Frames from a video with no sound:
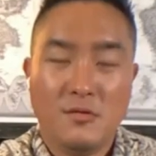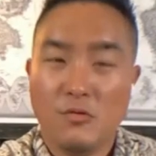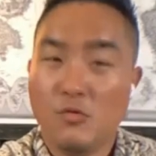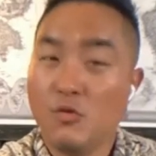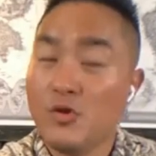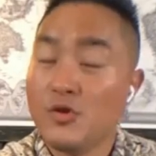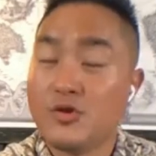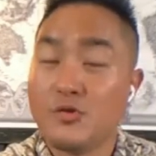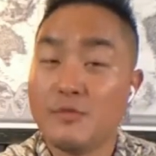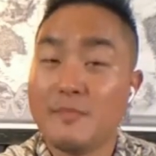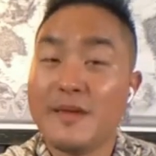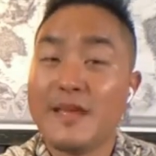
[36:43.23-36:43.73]

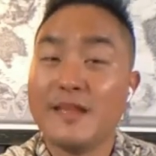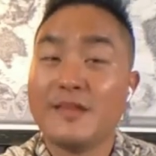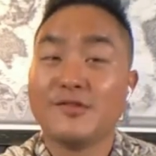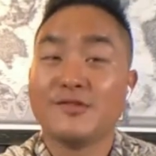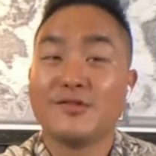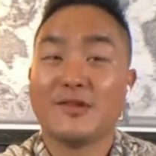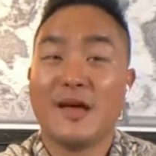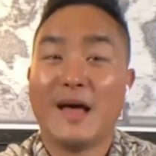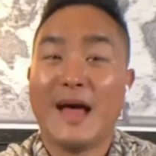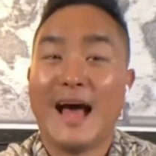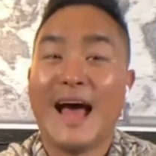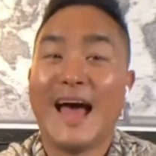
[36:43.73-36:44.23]
which
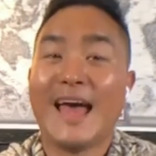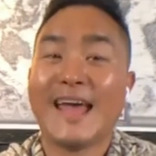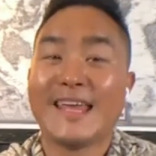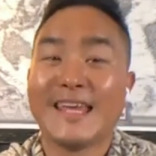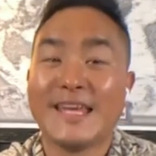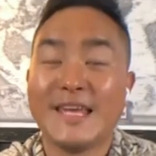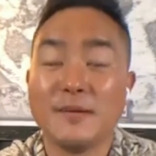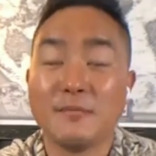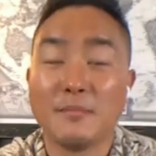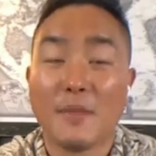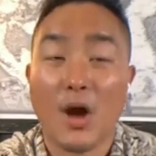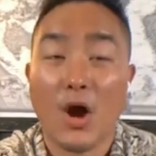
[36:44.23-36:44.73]
means I
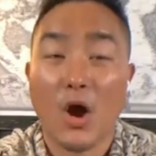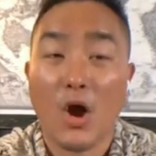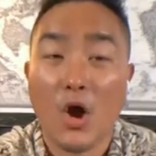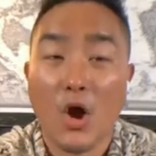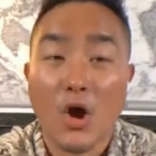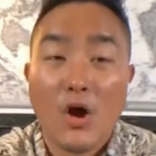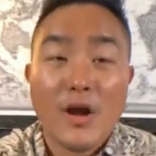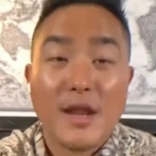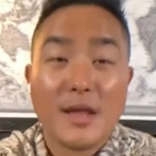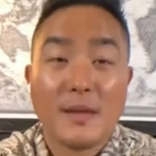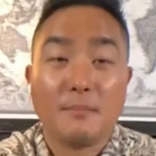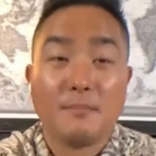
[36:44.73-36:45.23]
keep my
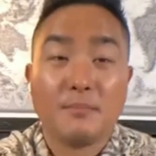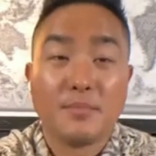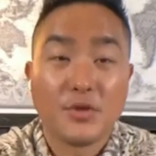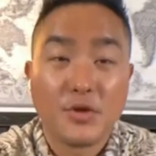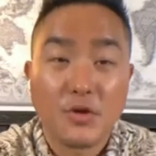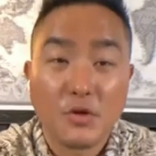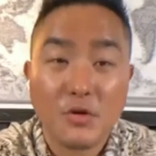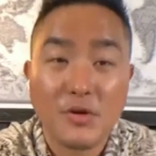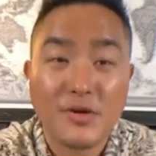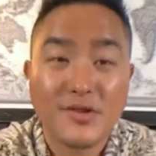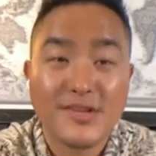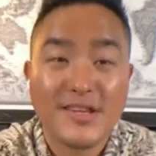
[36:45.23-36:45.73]
heart in
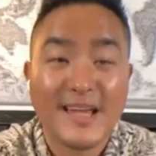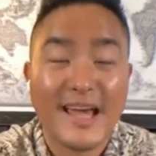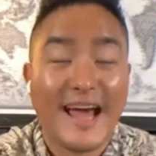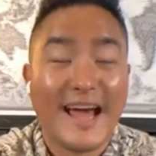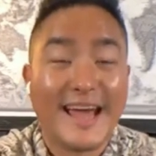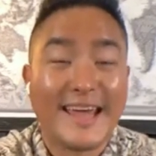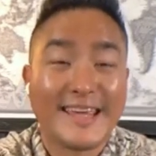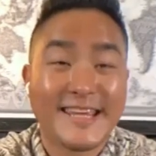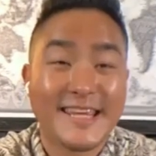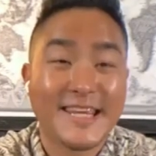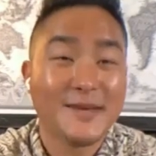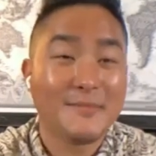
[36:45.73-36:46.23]
purity.
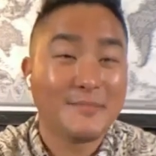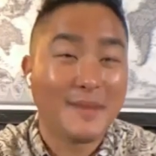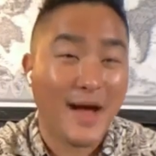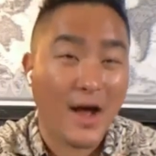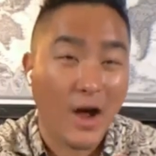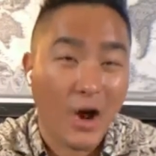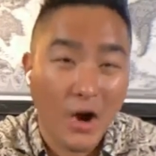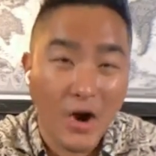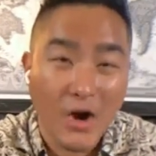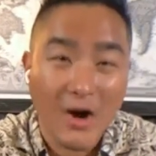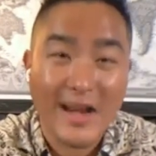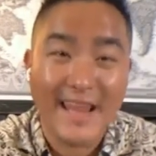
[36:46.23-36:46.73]
I keep my
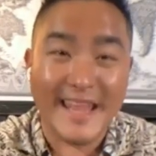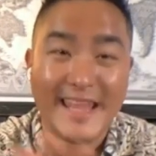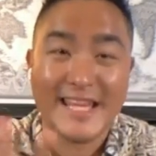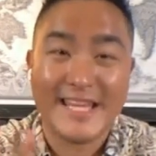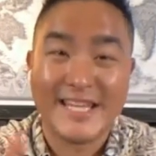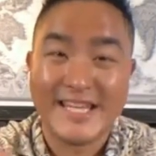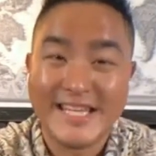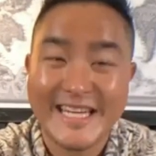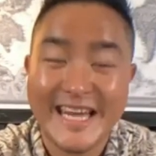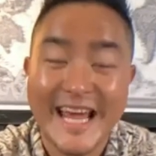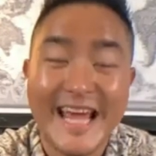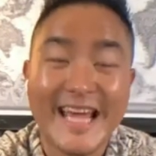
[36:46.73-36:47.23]
heart
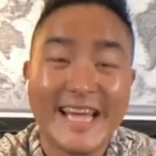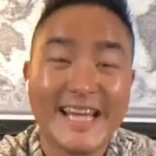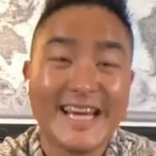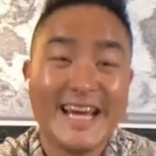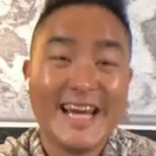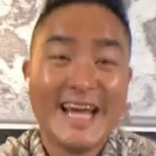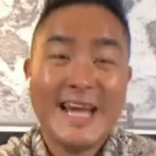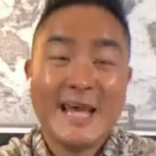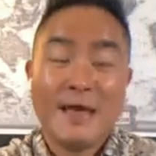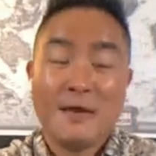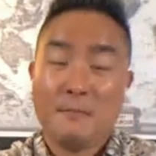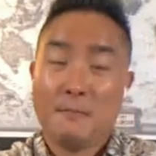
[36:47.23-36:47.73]
in check.
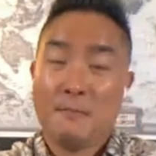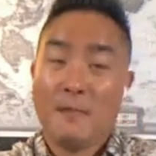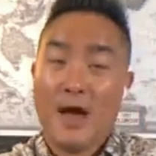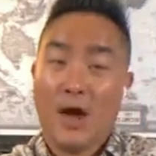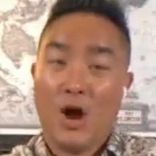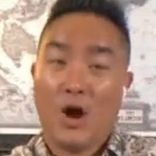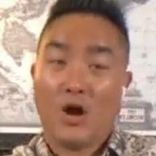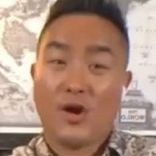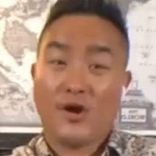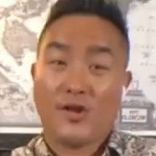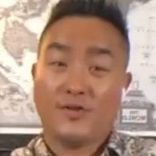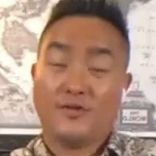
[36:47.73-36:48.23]
My
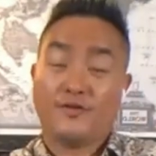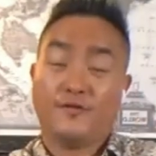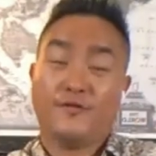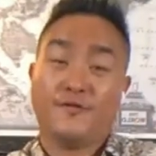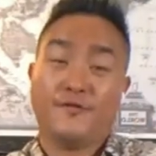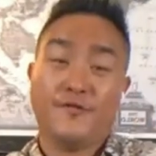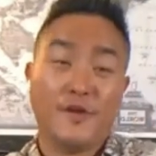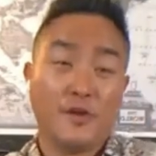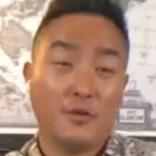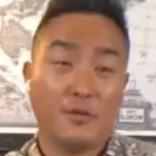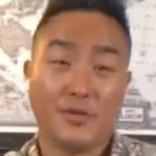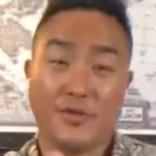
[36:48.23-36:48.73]
heart is
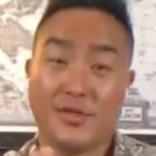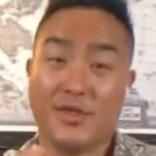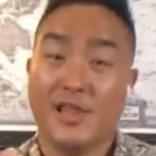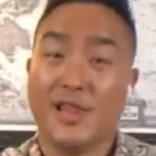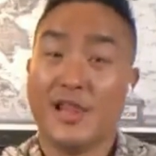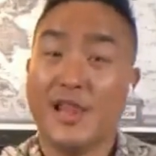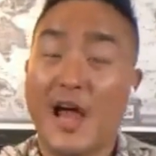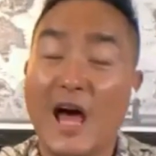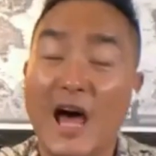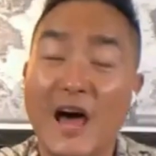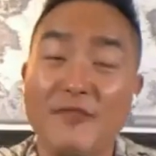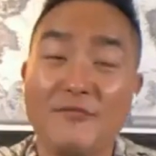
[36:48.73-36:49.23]
filled with
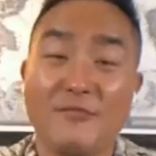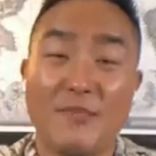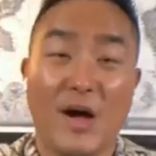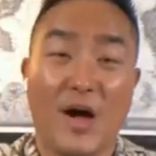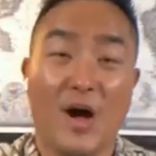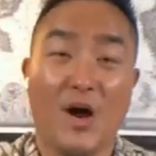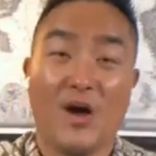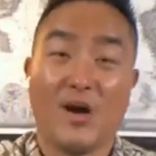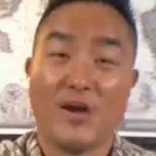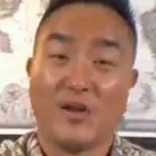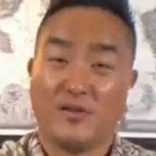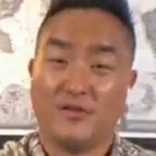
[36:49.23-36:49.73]
love.
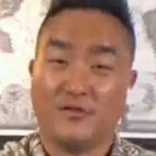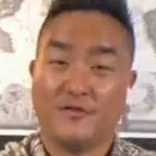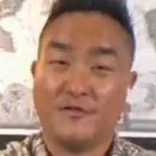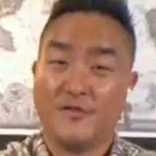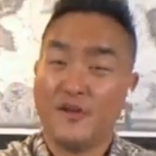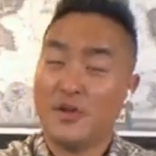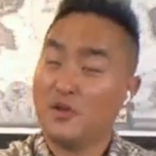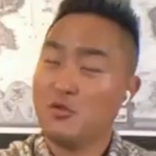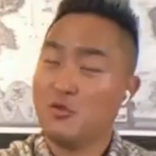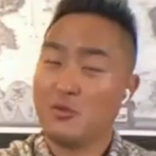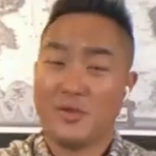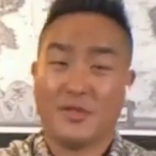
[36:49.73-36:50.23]
My heart is
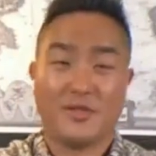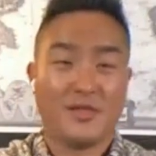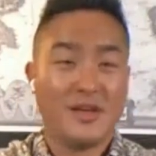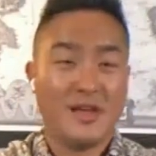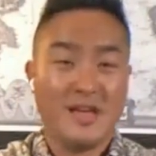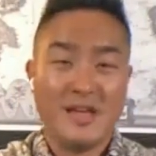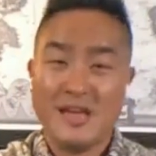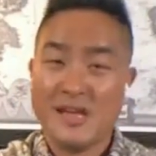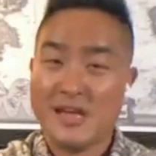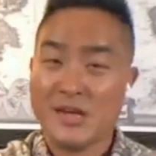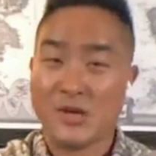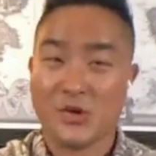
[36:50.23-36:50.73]
filled with
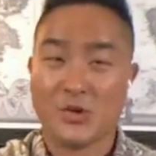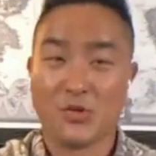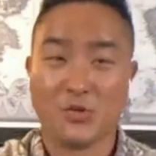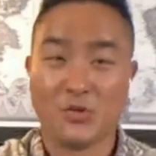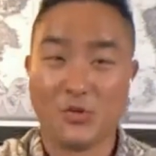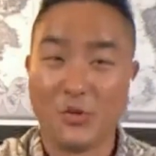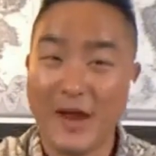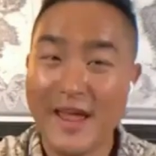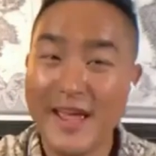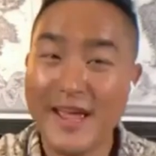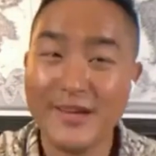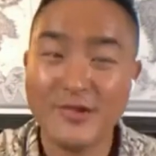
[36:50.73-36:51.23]

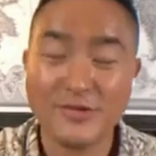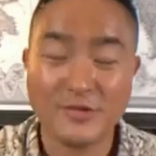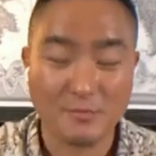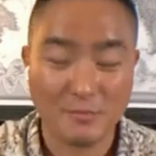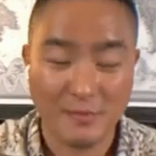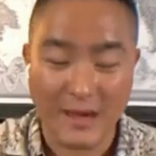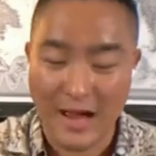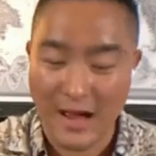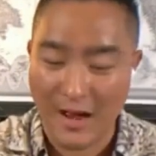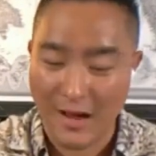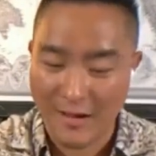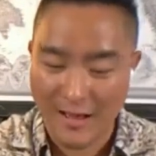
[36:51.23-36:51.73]
grace.
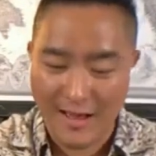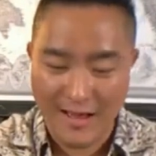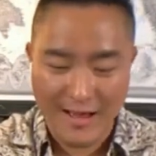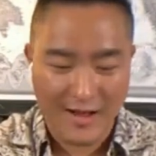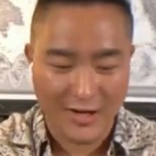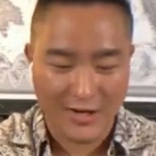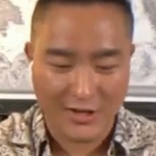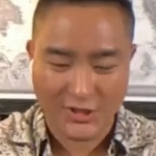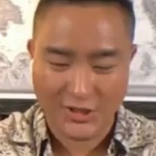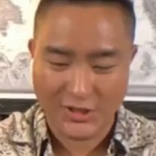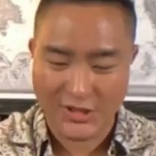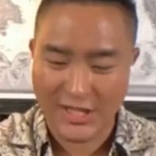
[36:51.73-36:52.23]
My
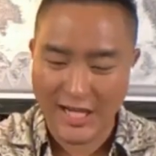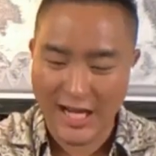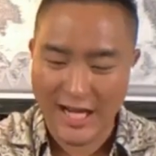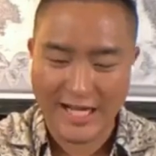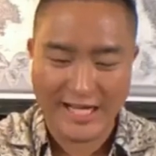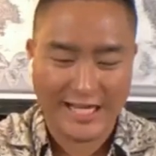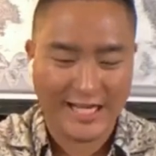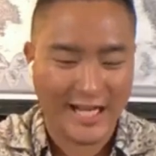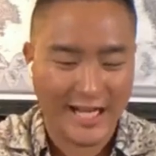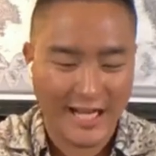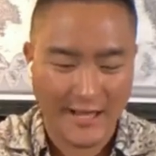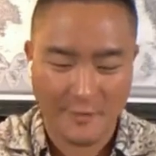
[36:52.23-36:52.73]

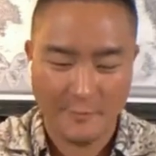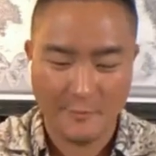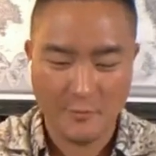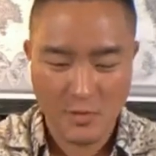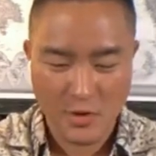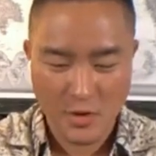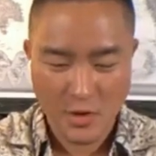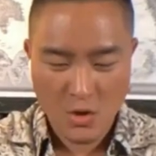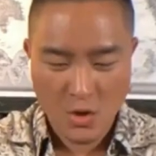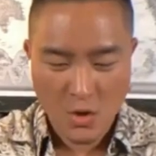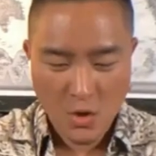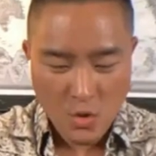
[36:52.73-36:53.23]
ashaka.
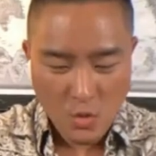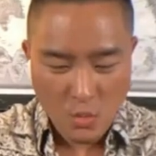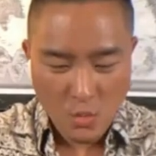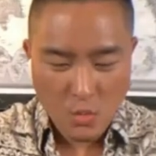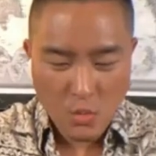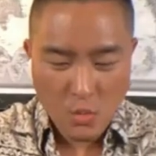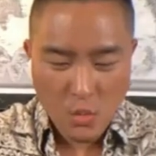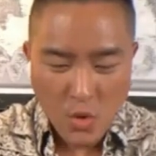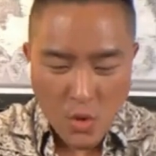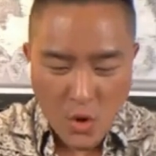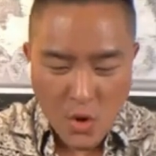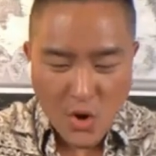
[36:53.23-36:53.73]

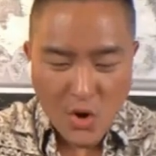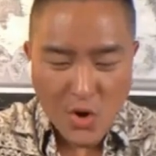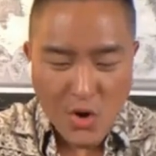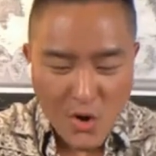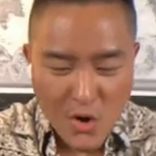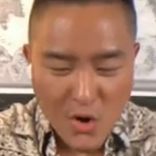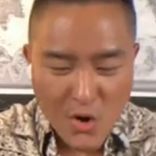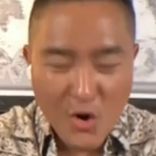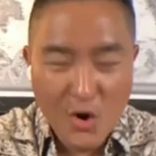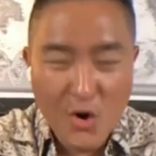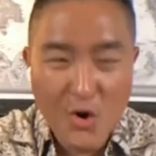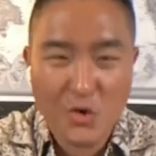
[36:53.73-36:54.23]

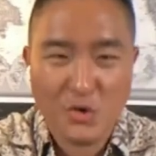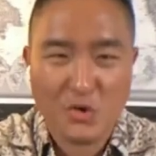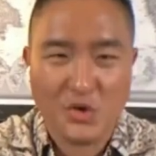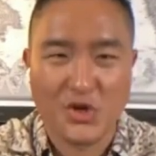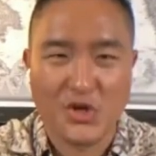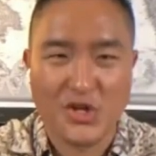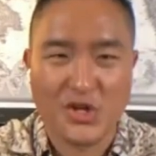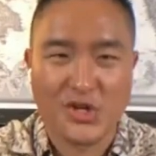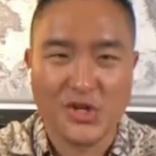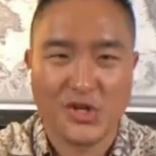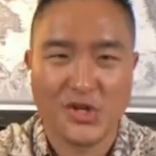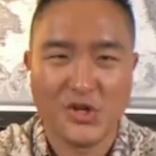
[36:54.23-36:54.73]

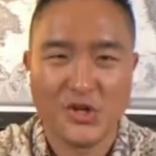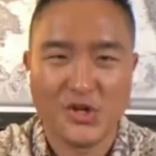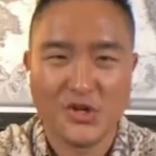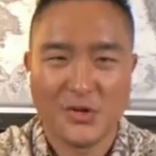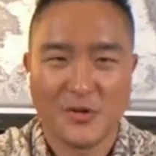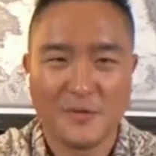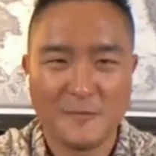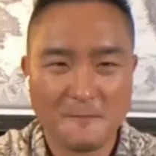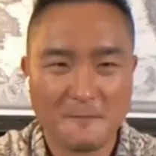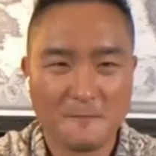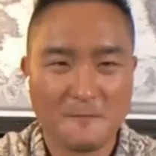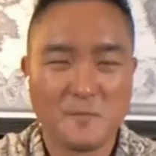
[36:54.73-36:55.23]
Whoosh.